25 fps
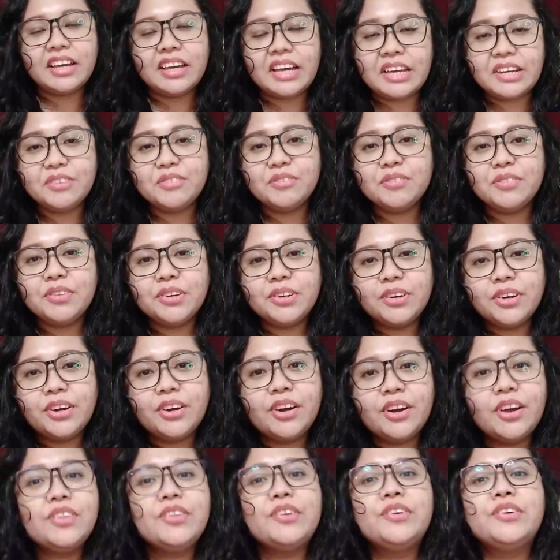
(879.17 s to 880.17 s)
And if
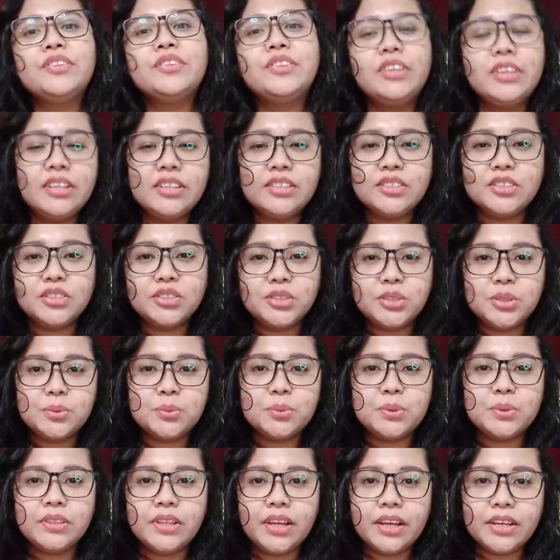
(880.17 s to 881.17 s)
there are other things you
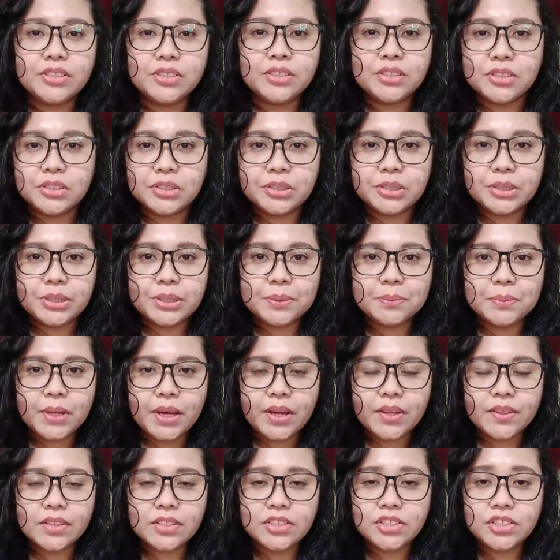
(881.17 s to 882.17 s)
would like to learn
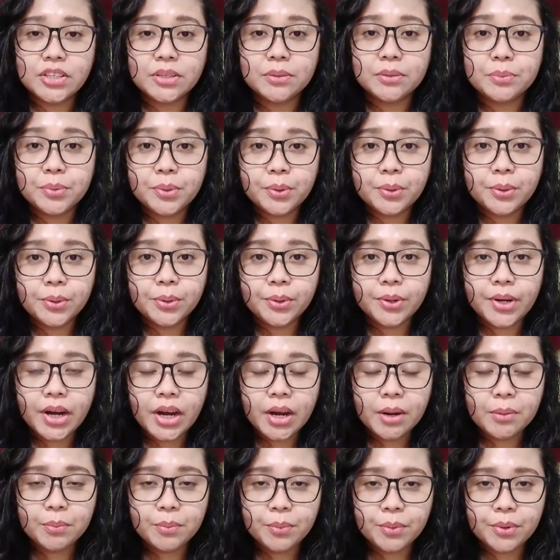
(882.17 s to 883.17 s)
about the JET
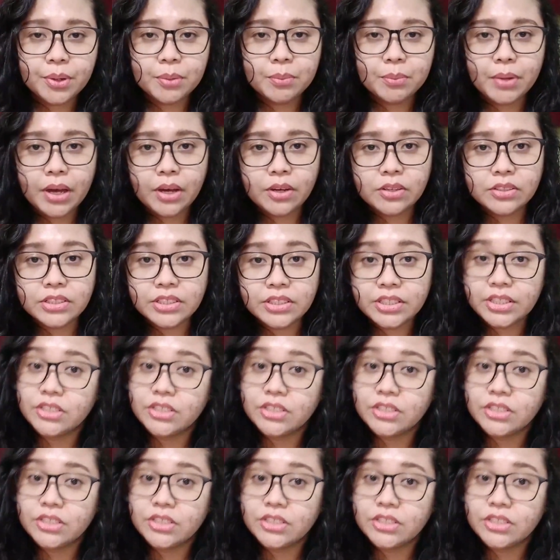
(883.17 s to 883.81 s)
program or about